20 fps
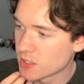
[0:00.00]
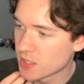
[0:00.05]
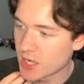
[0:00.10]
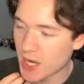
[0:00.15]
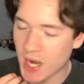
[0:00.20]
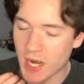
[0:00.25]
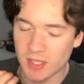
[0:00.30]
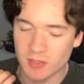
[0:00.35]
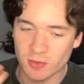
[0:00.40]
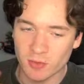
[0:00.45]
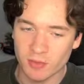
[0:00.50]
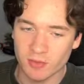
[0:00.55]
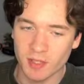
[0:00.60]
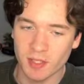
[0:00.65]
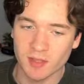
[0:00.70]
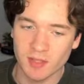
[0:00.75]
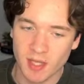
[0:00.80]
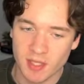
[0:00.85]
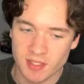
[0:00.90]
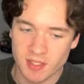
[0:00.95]
I don't
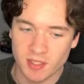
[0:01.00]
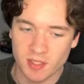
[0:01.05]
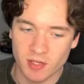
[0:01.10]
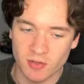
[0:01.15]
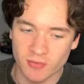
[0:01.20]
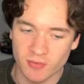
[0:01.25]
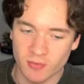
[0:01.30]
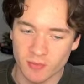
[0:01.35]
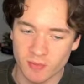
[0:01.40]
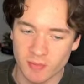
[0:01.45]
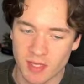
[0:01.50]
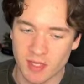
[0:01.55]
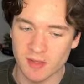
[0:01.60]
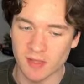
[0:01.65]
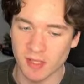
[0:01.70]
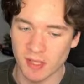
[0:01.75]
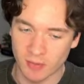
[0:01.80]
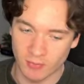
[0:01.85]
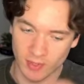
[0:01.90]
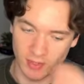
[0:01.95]
think that's enough for me
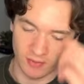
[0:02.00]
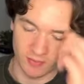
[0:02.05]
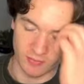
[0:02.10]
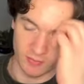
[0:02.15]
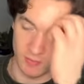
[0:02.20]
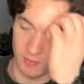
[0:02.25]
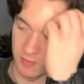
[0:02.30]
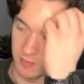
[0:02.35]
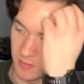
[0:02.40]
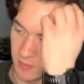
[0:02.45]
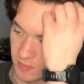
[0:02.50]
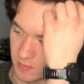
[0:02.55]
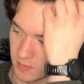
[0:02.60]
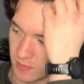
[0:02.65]
to get rid of him.